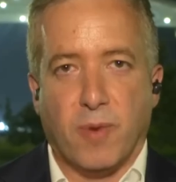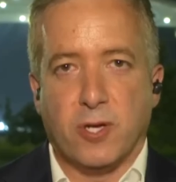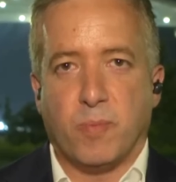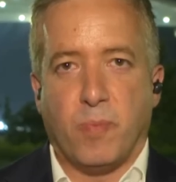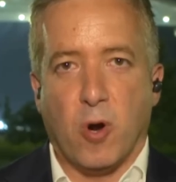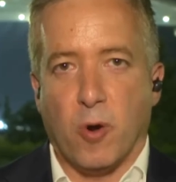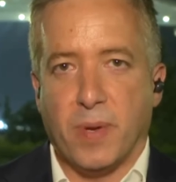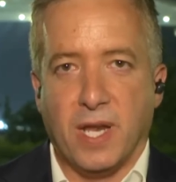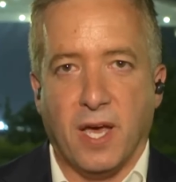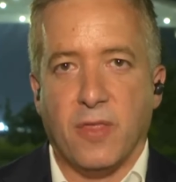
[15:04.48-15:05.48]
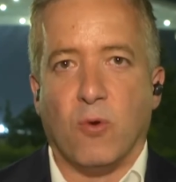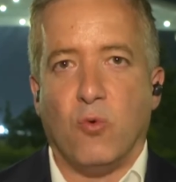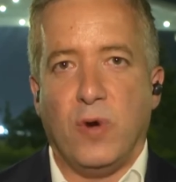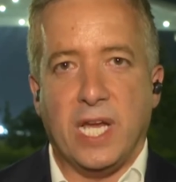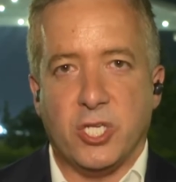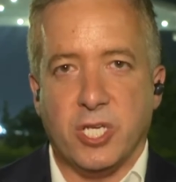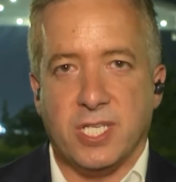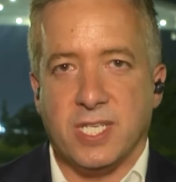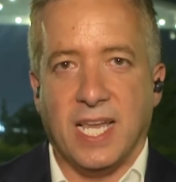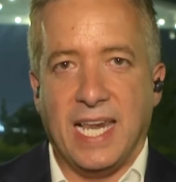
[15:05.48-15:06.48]
most popular, the
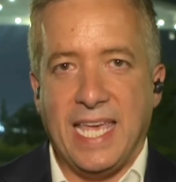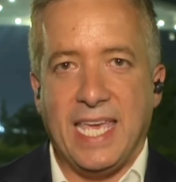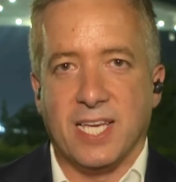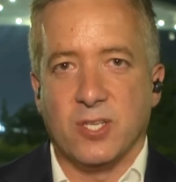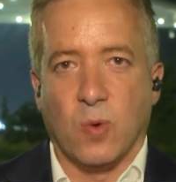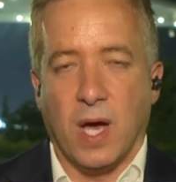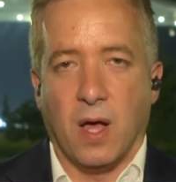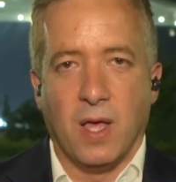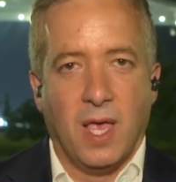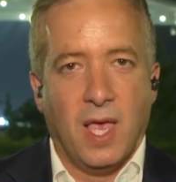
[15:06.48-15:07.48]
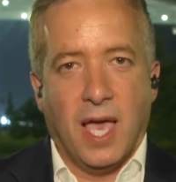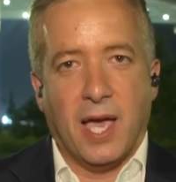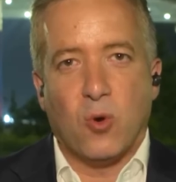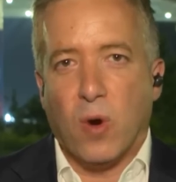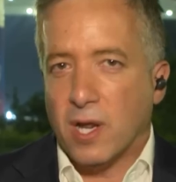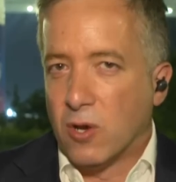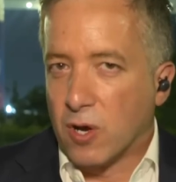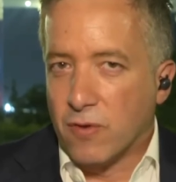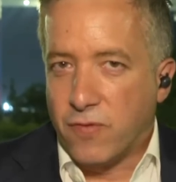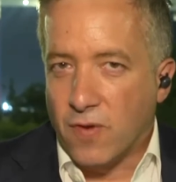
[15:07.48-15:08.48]
richest league as well. And quite a
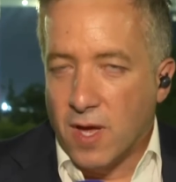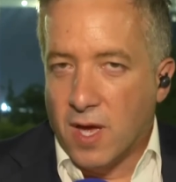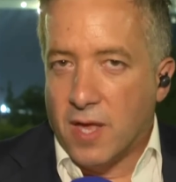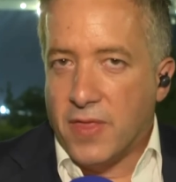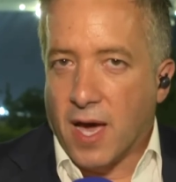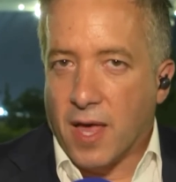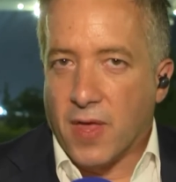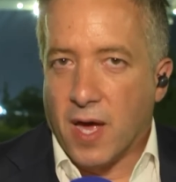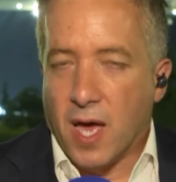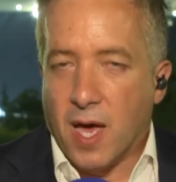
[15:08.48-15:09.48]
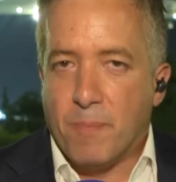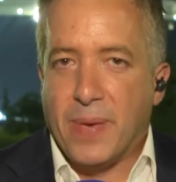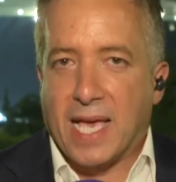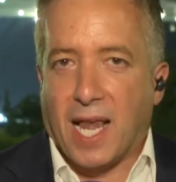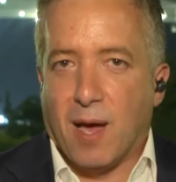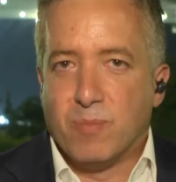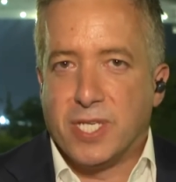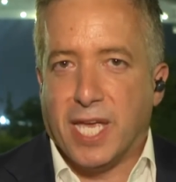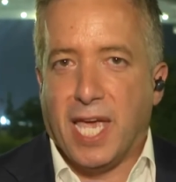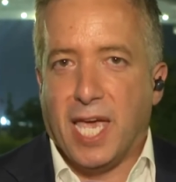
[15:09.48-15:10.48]
lot of the other big
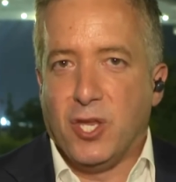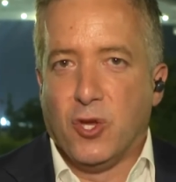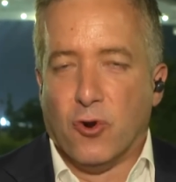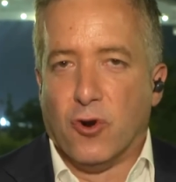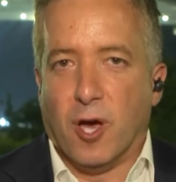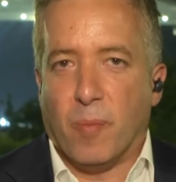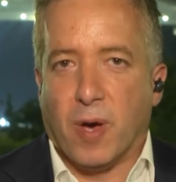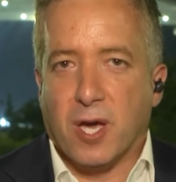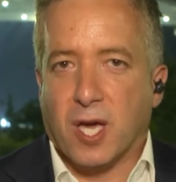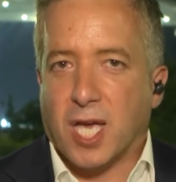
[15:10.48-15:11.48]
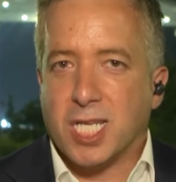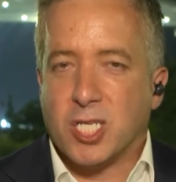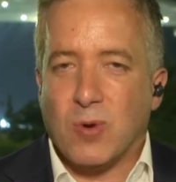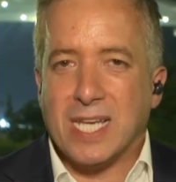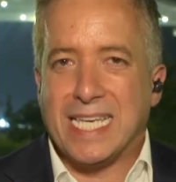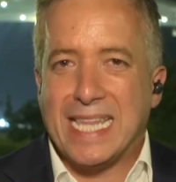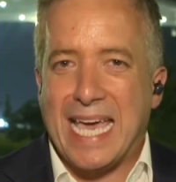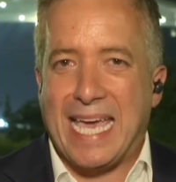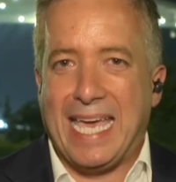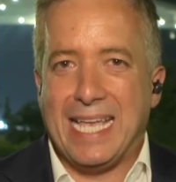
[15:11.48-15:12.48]
clubs in Europe are scratching
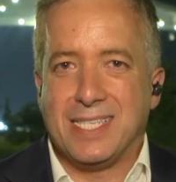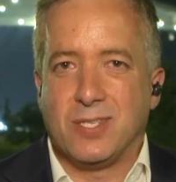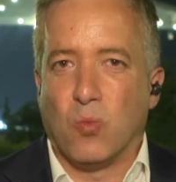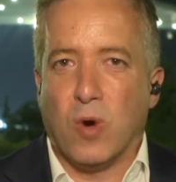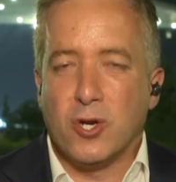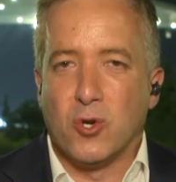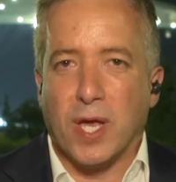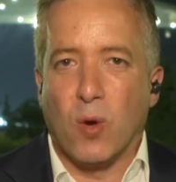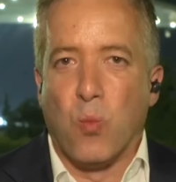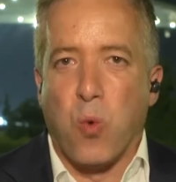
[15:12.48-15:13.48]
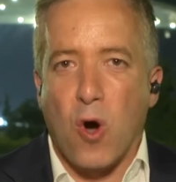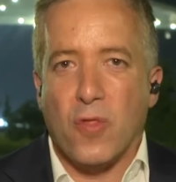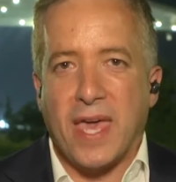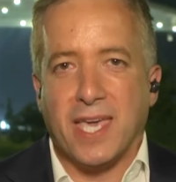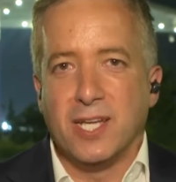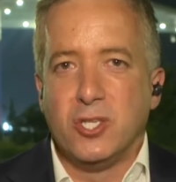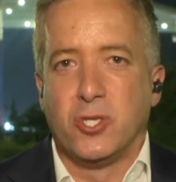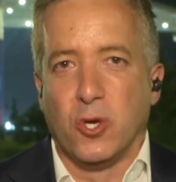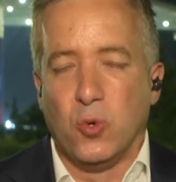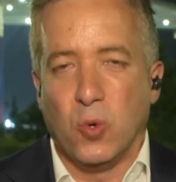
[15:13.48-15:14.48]
their heads wondering what they can
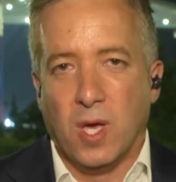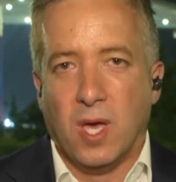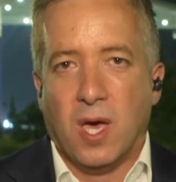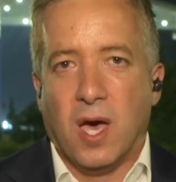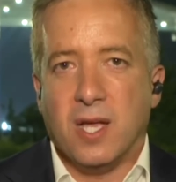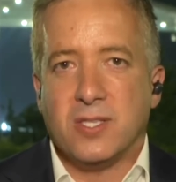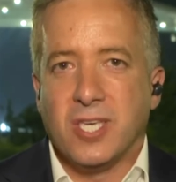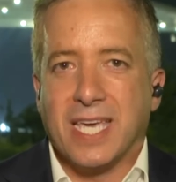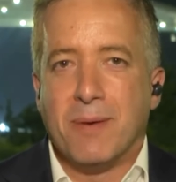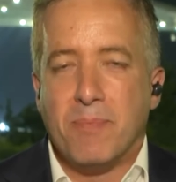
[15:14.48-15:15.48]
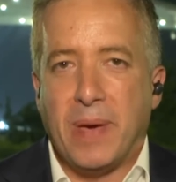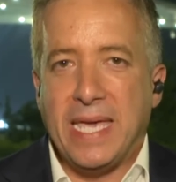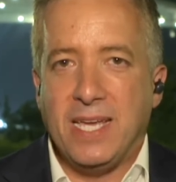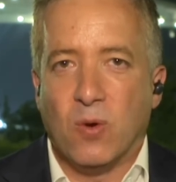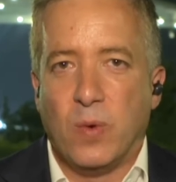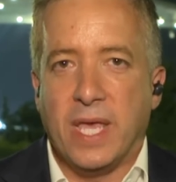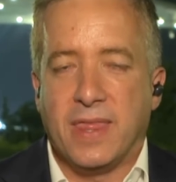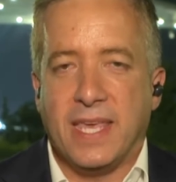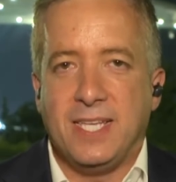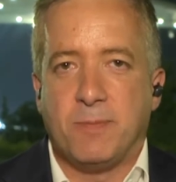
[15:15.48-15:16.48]
do uh, to compete
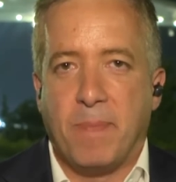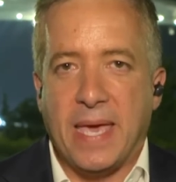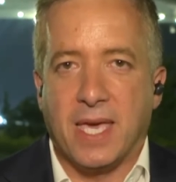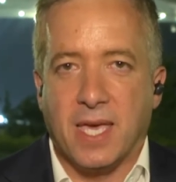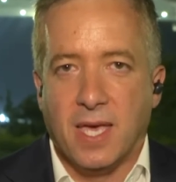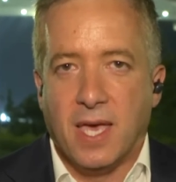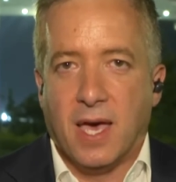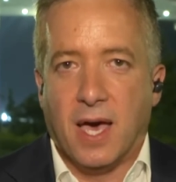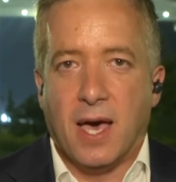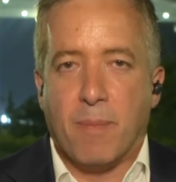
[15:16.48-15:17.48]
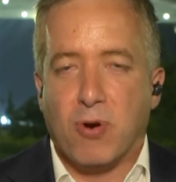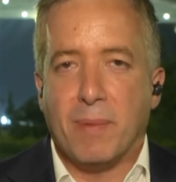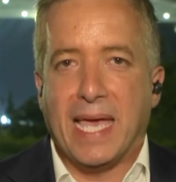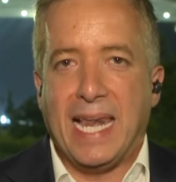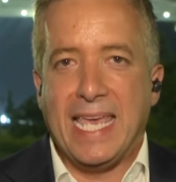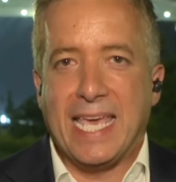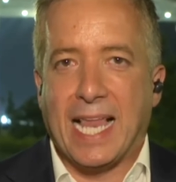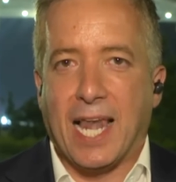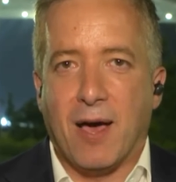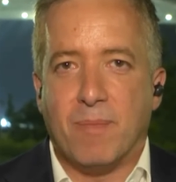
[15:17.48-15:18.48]
with these big uh, Premier League
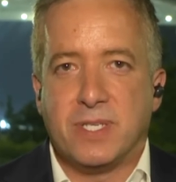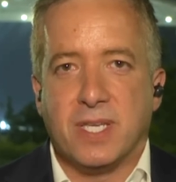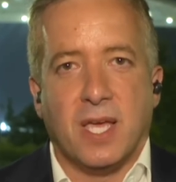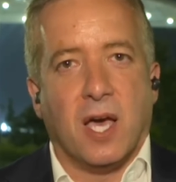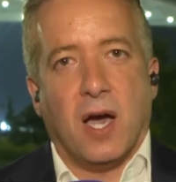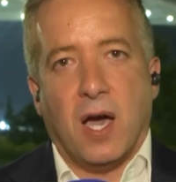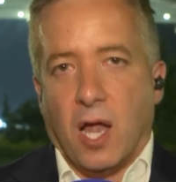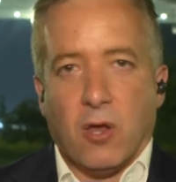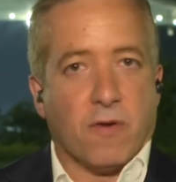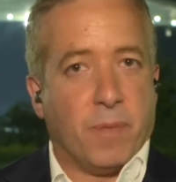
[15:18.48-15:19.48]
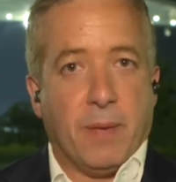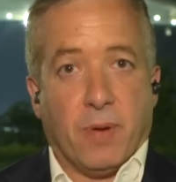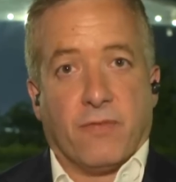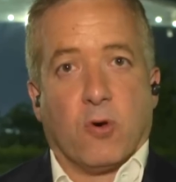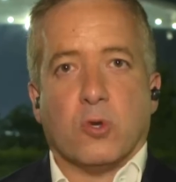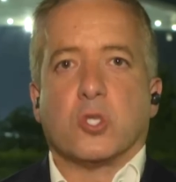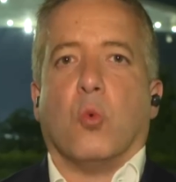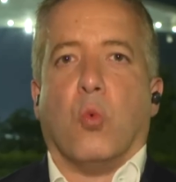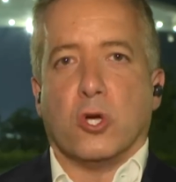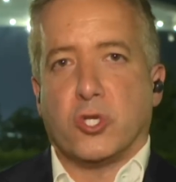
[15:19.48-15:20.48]
clubs a lot of people, of course,
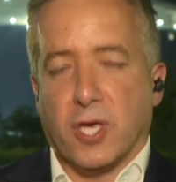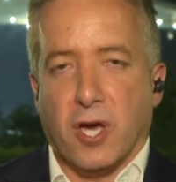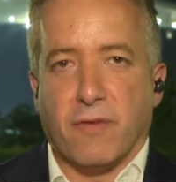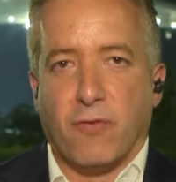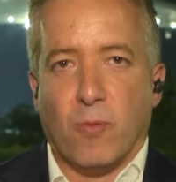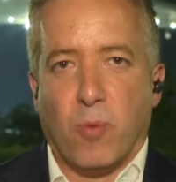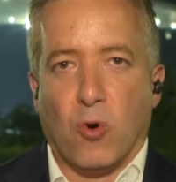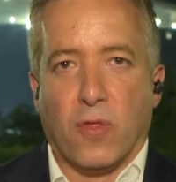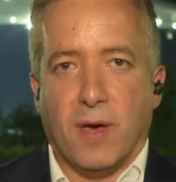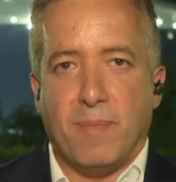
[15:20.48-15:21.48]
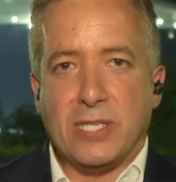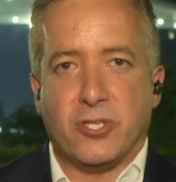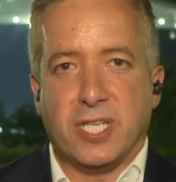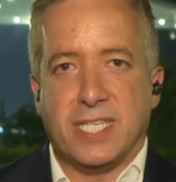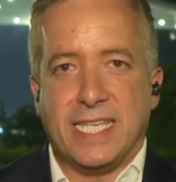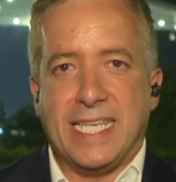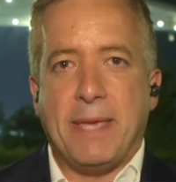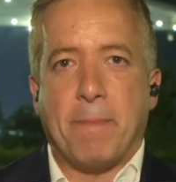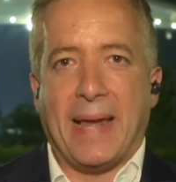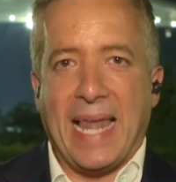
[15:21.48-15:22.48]
watch the kind of football that Manchester
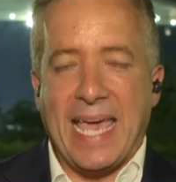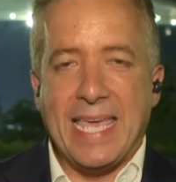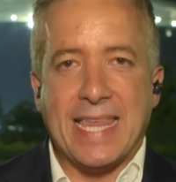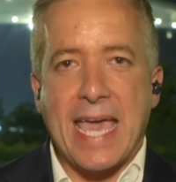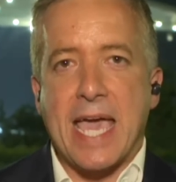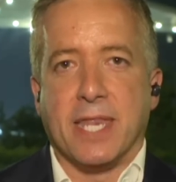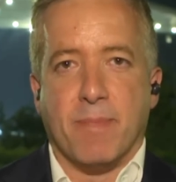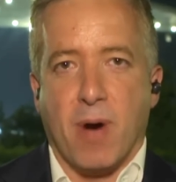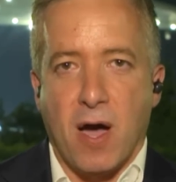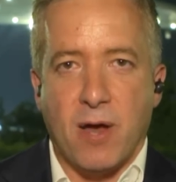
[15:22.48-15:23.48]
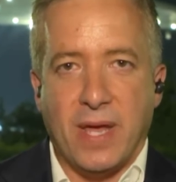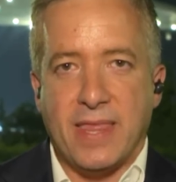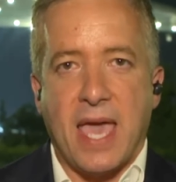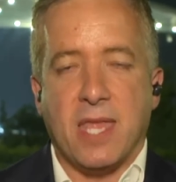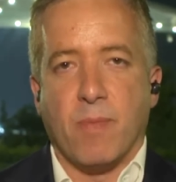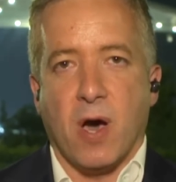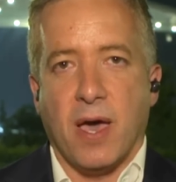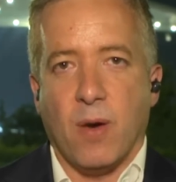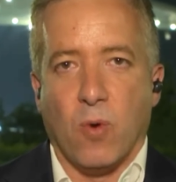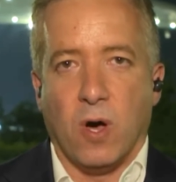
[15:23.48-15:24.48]
City play. They admire it. They
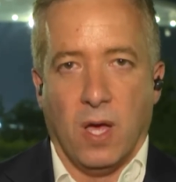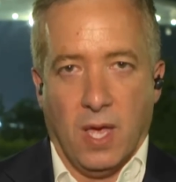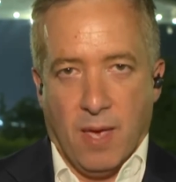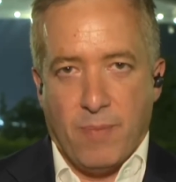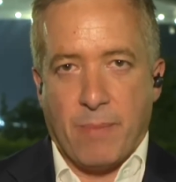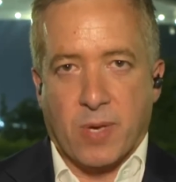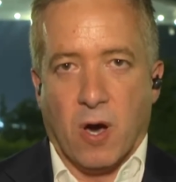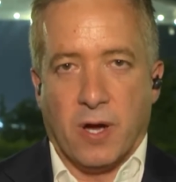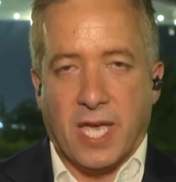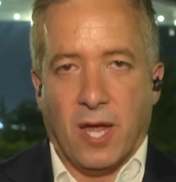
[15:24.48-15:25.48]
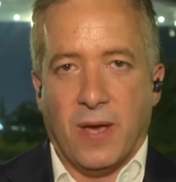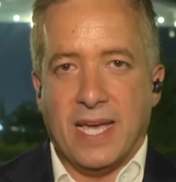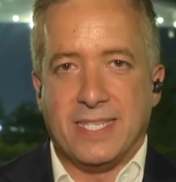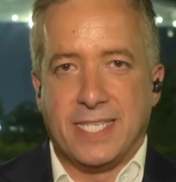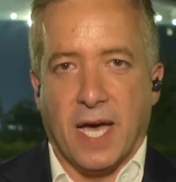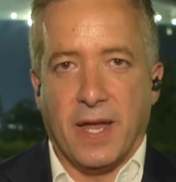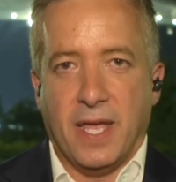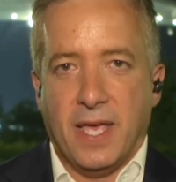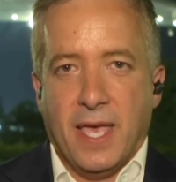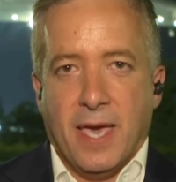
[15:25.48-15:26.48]
admire what Pep Guardiola has
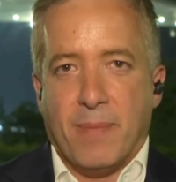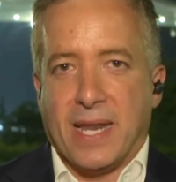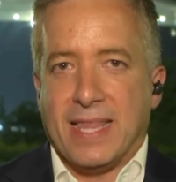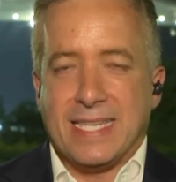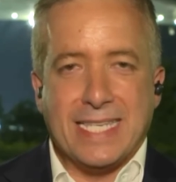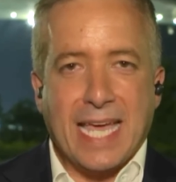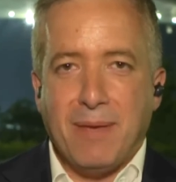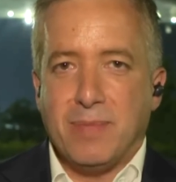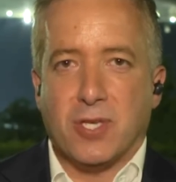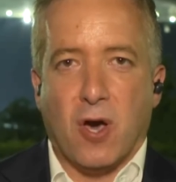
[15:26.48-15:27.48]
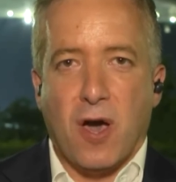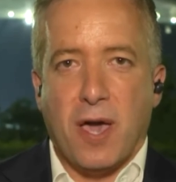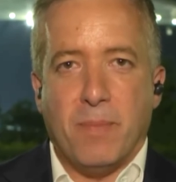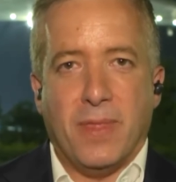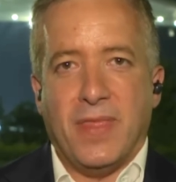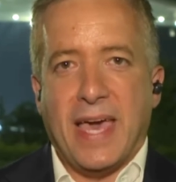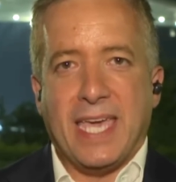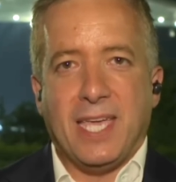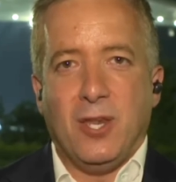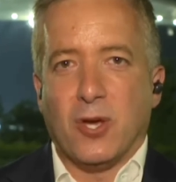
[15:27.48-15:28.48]
done. But at the same time,
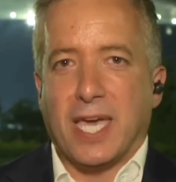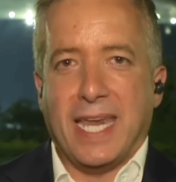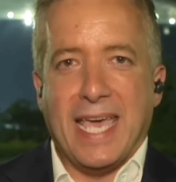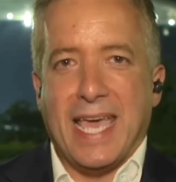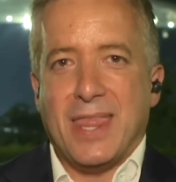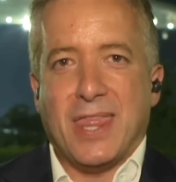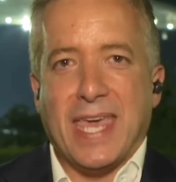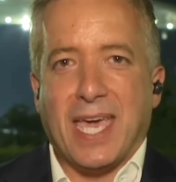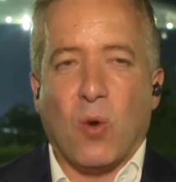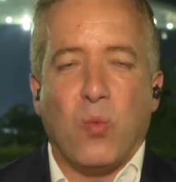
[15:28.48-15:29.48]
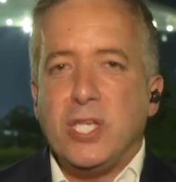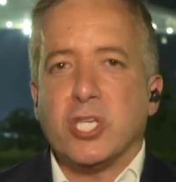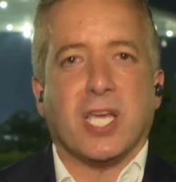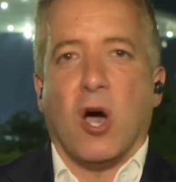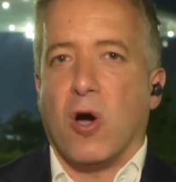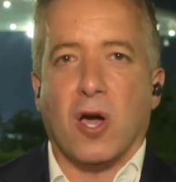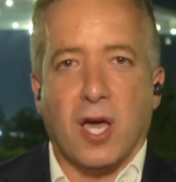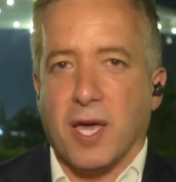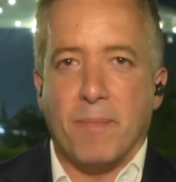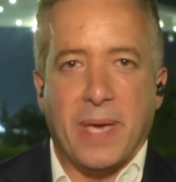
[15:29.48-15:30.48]
they look at it and think, we just can't
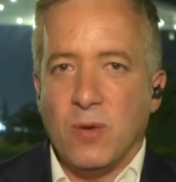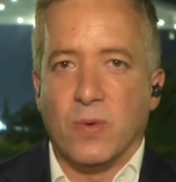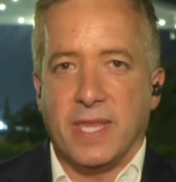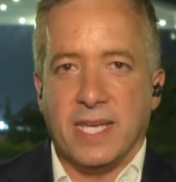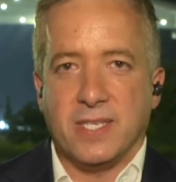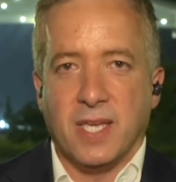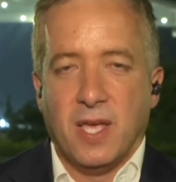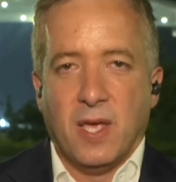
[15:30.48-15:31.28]
compete with this.